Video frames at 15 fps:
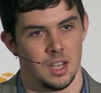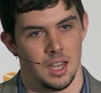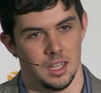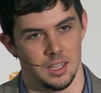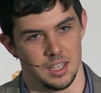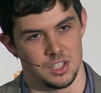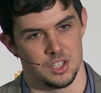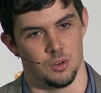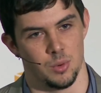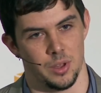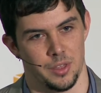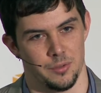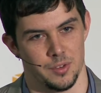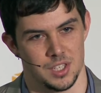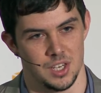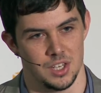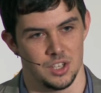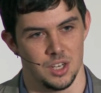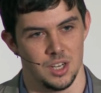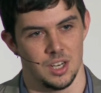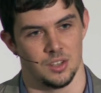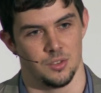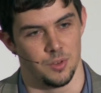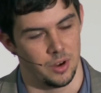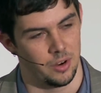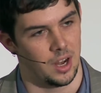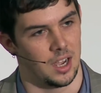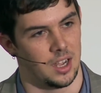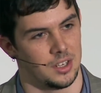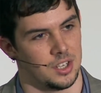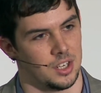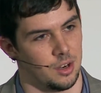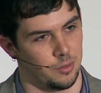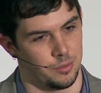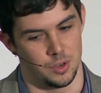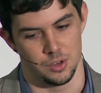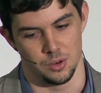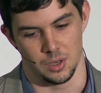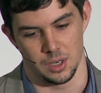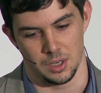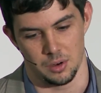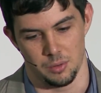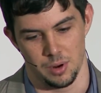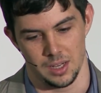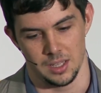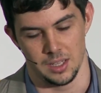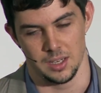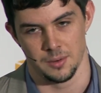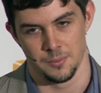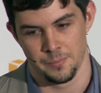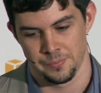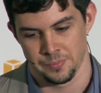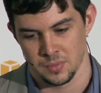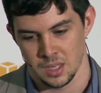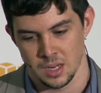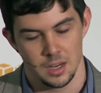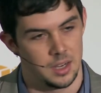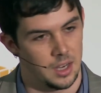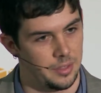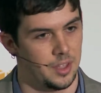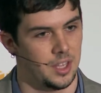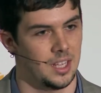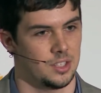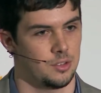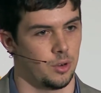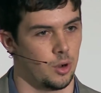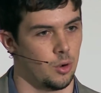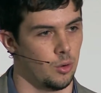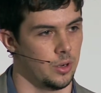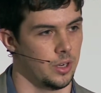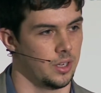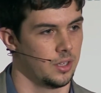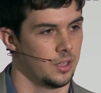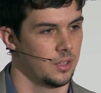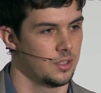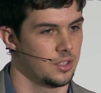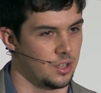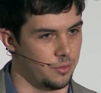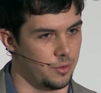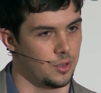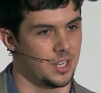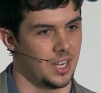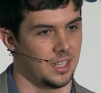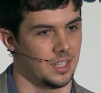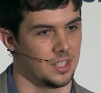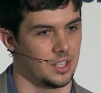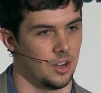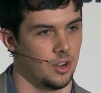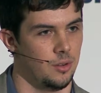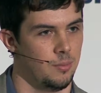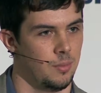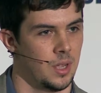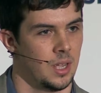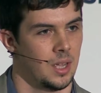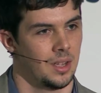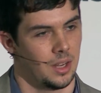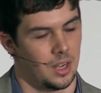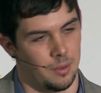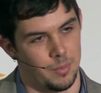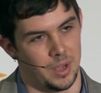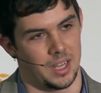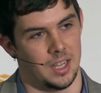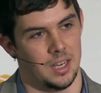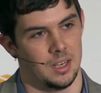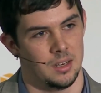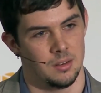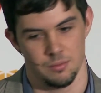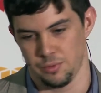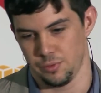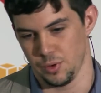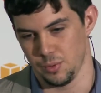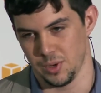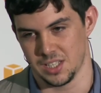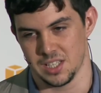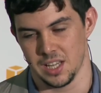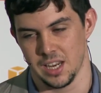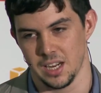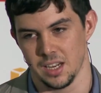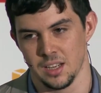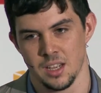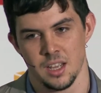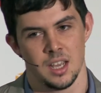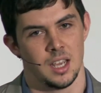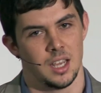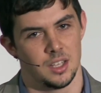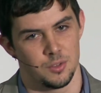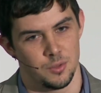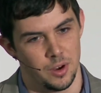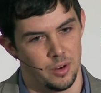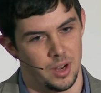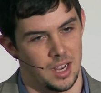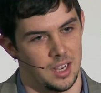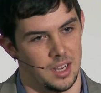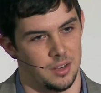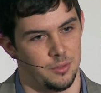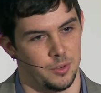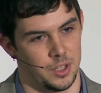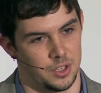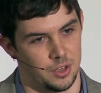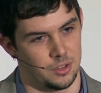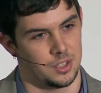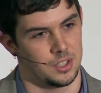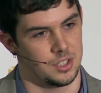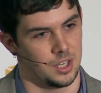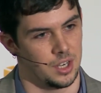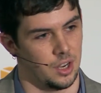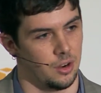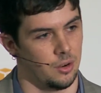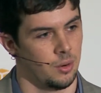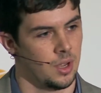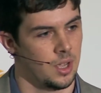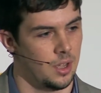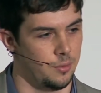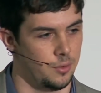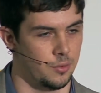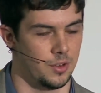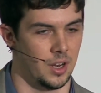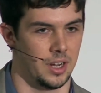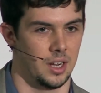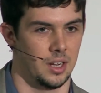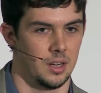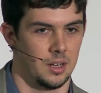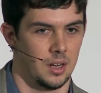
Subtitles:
Unless you're with a physician, it's very hard to know if you're doing it correctly. Nothing gets recorded. So if you take this home, come back in a few weeks later, it's very hard for the doctors to know if you've done it